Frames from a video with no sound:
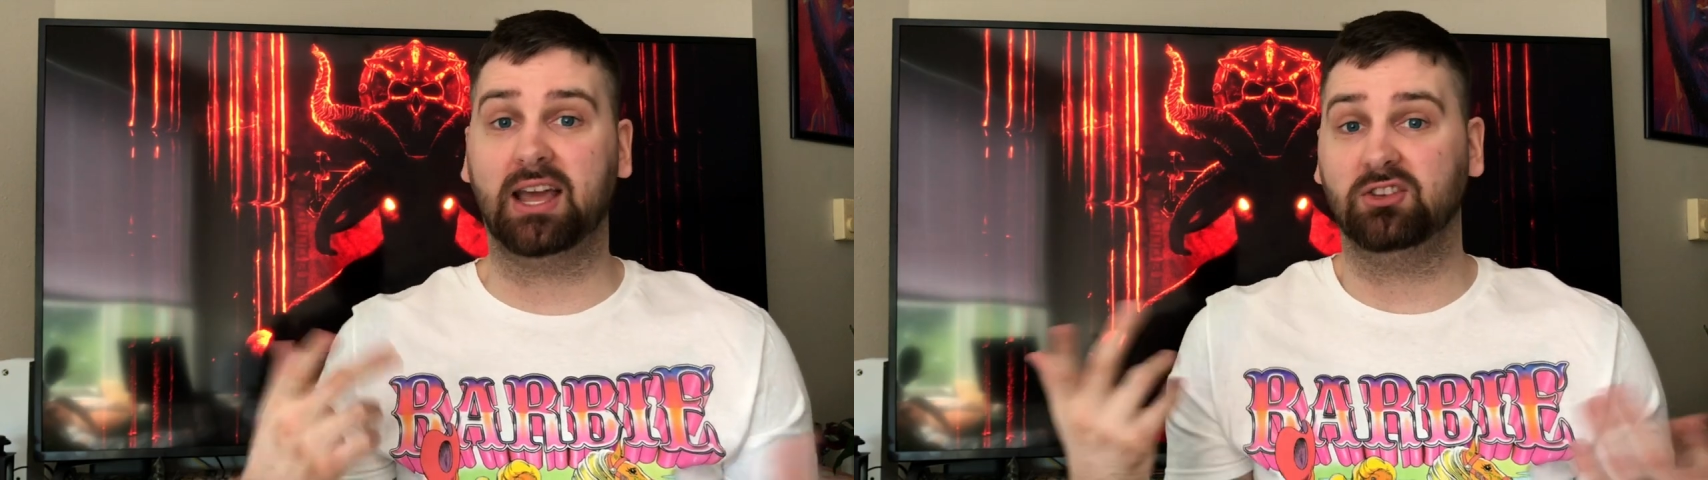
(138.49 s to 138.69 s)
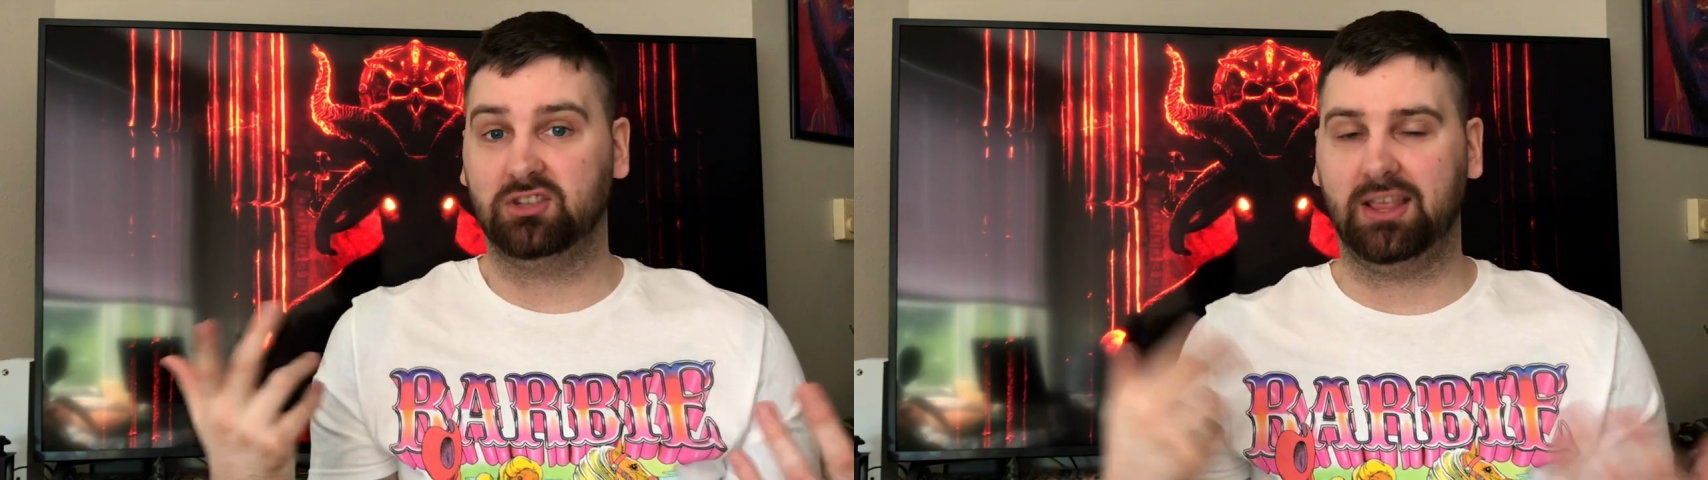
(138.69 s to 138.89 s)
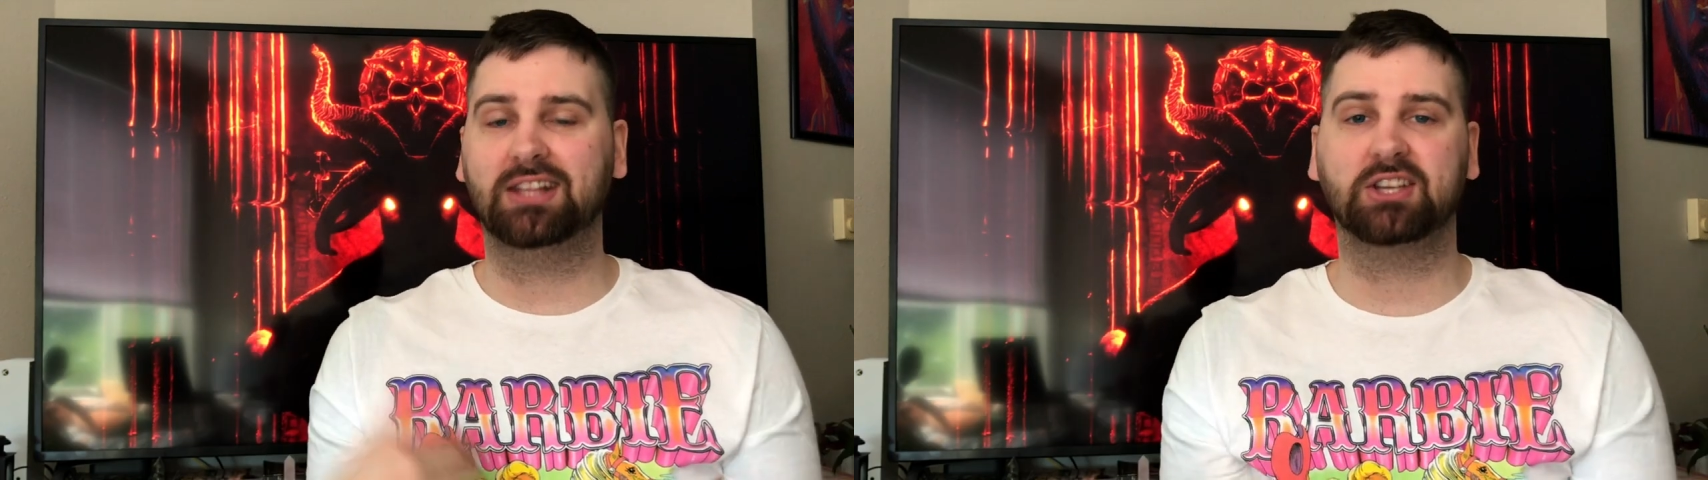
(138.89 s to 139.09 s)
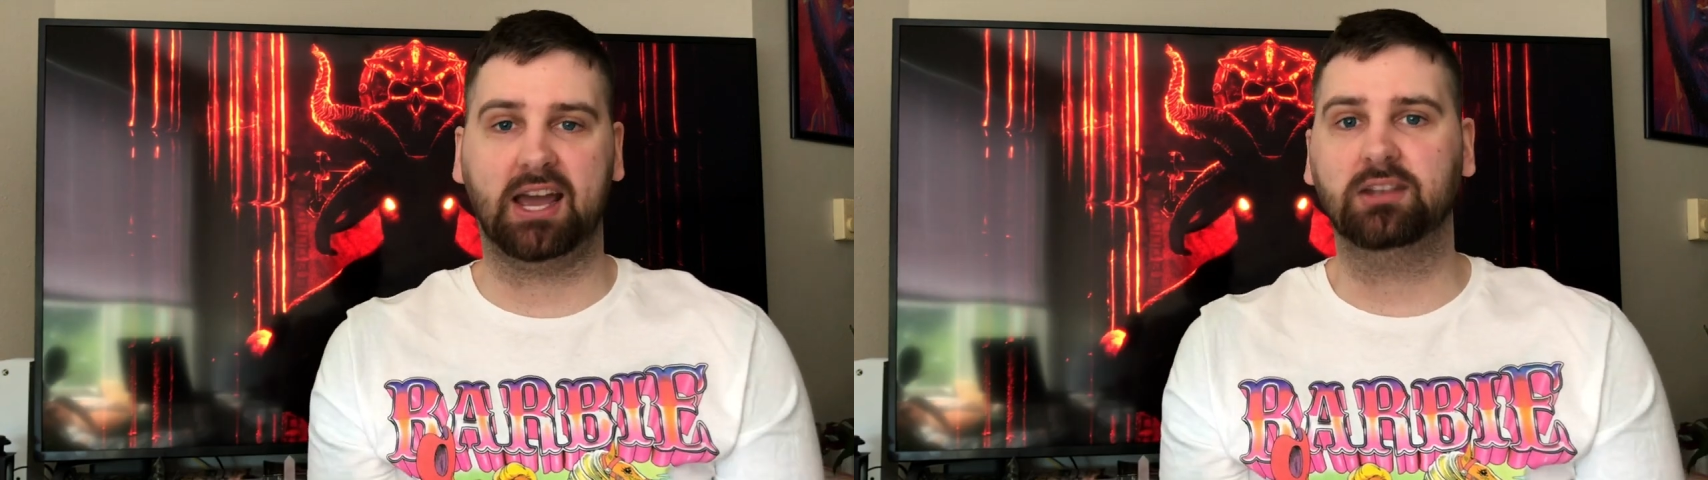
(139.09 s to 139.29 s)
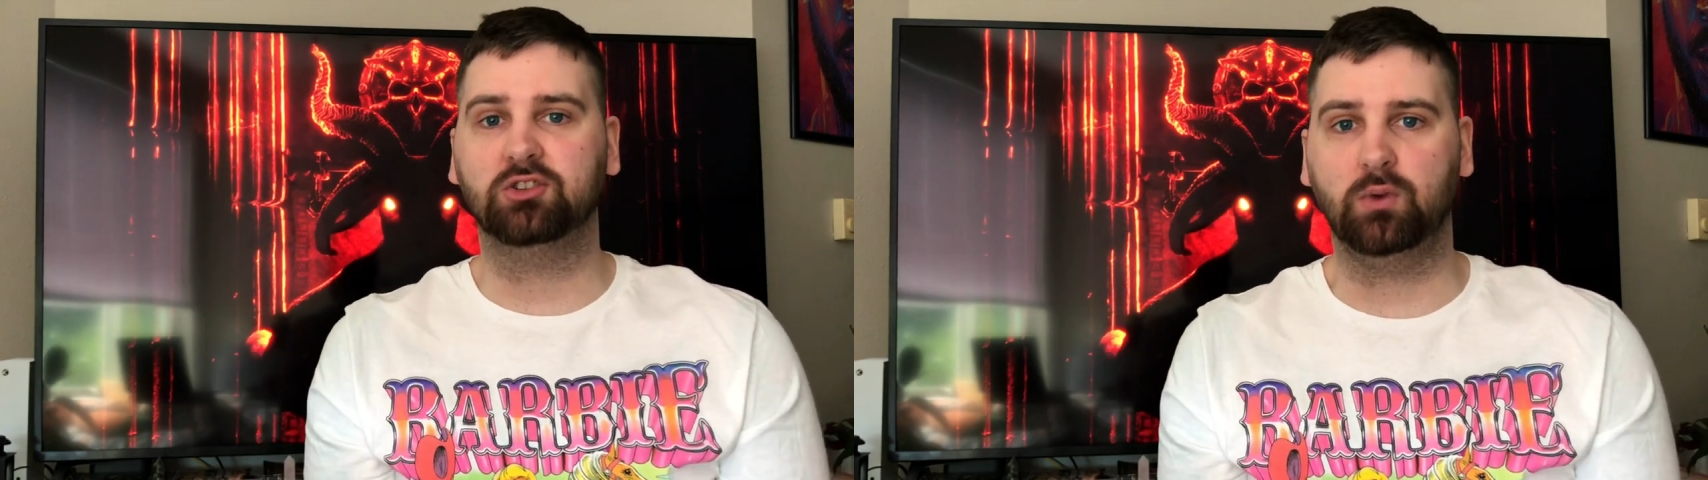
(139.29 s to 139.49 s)
now, so that's
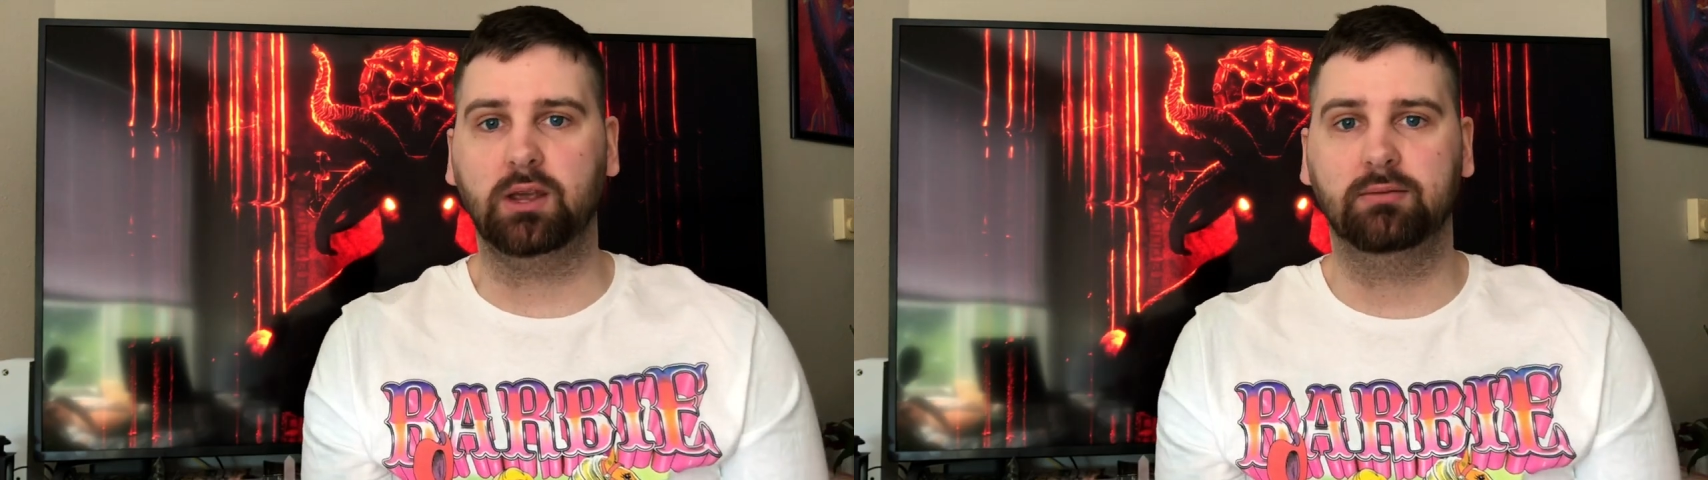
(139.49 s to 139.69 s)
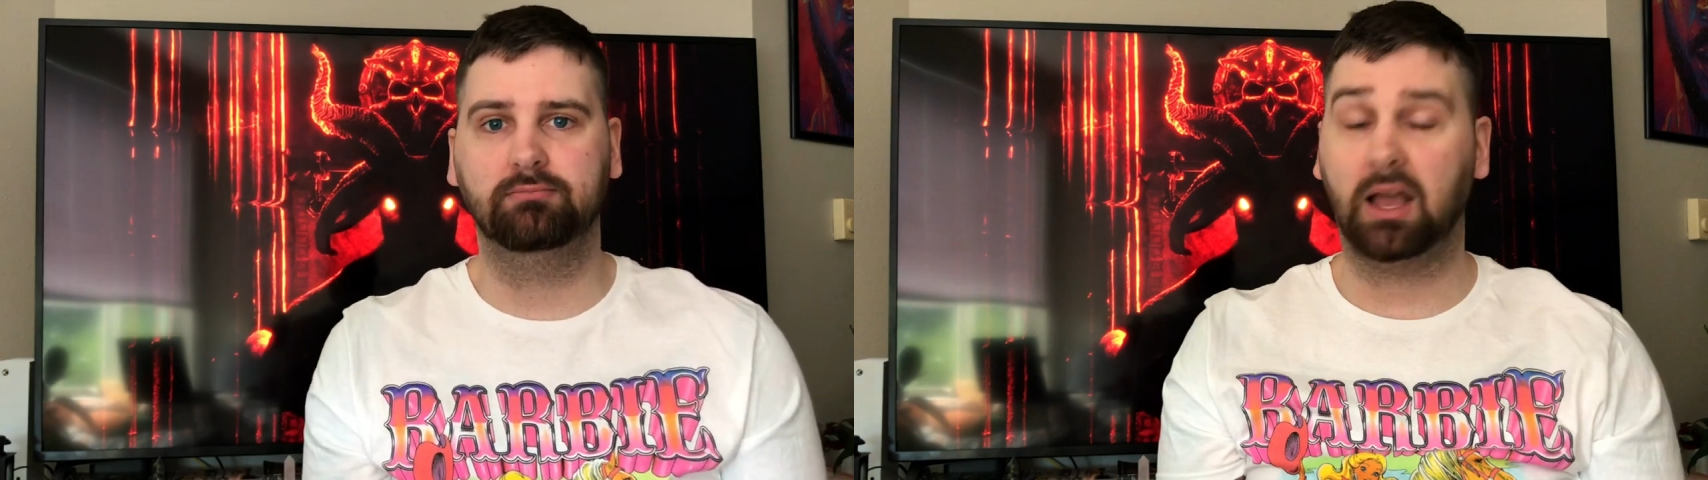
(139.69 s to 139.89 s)
kind of sweet.